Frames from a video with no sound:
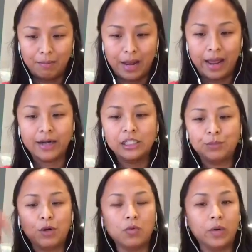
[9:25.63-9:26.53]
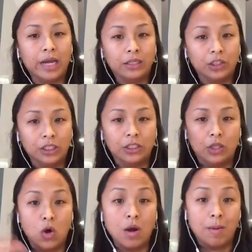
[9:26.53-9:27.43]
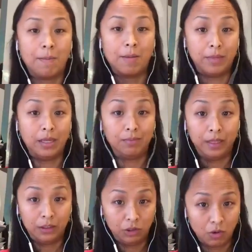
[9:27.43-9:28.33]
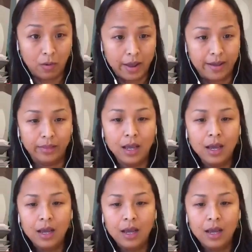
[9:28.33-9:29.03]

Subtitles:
my higher spirit will not just know about me being Joanne.